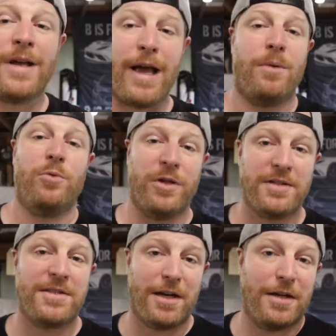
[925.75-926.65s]
And I'm really
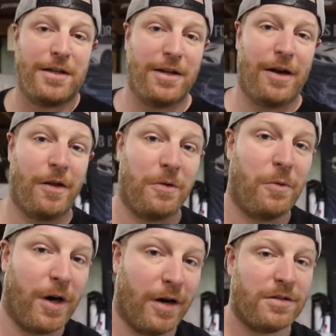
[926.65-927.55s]
excited to get it on the
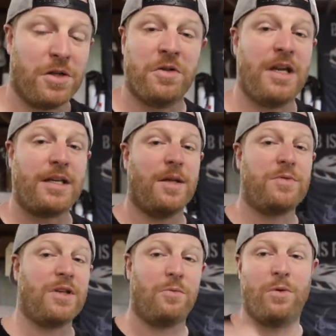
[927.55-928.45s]
water. So in the next
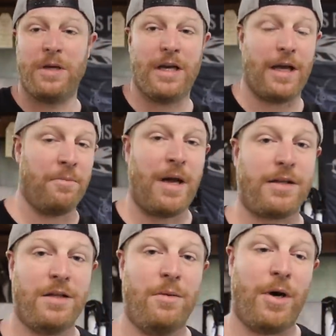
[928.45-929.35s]
episode, we'll be heading
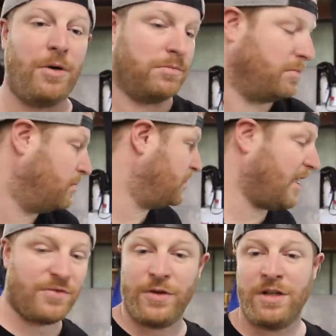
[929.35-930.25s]
back to the boat and
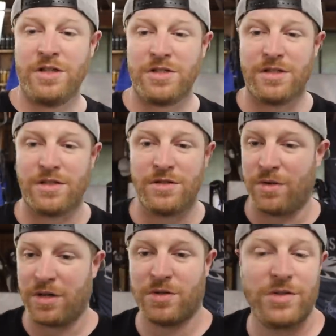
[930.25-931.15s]
test fitting engines and doing
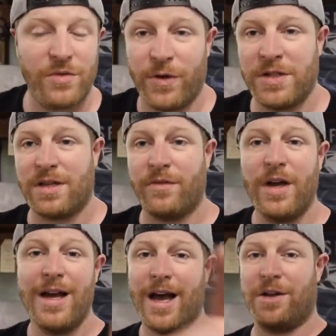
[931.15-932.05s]
all sorts of fun
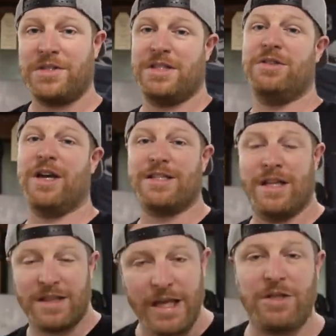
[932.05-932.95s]
stuff. I'll see you guys
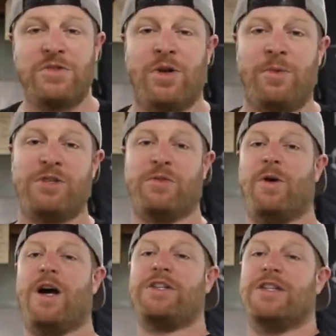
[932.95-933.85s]
then. Thank you so much for
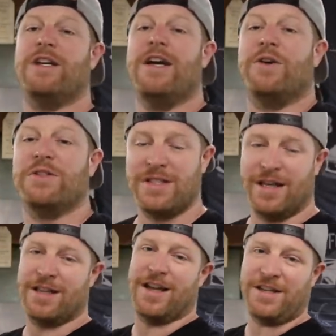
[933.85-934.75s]
watching. We'll see you
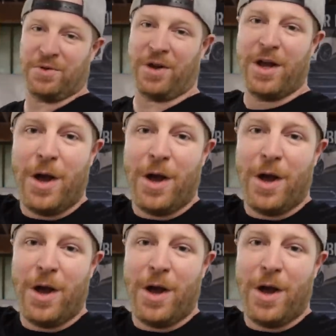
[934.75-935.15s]
on the next one.